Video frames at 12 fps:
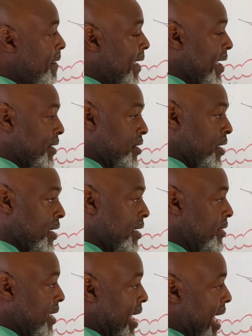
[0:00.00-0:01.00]
it
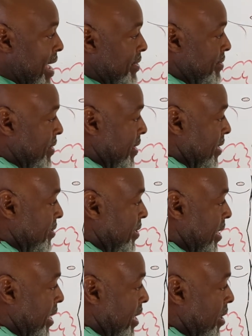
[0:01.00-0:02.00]
has this
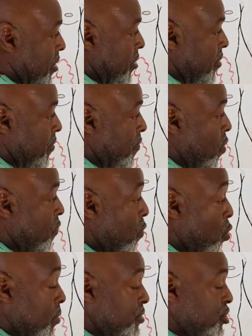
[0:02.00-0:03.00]
here form